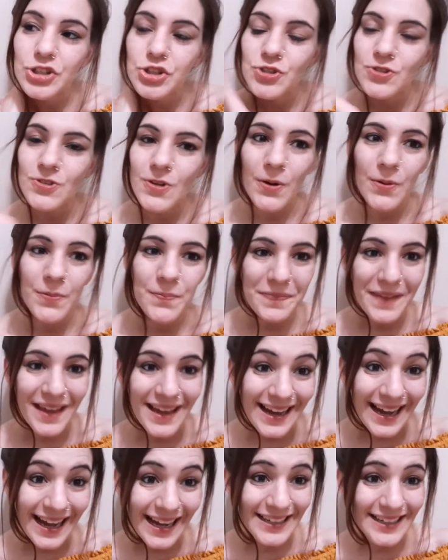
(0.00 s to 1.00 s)
So
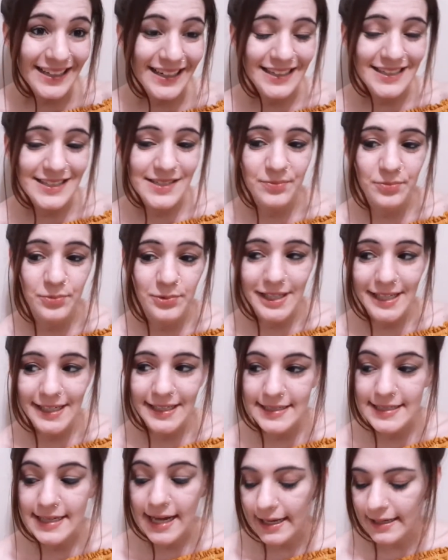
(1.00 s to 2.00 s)
I gotta get some
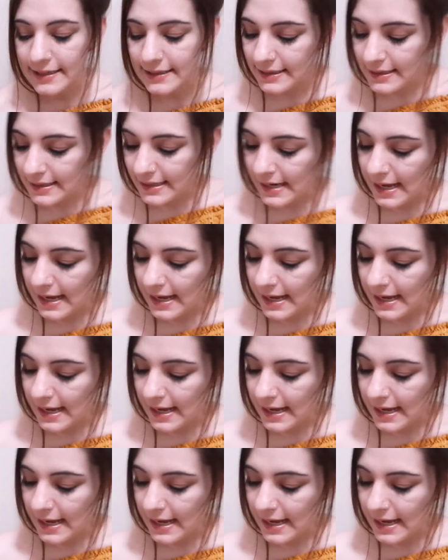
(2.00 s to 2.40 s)
reading done.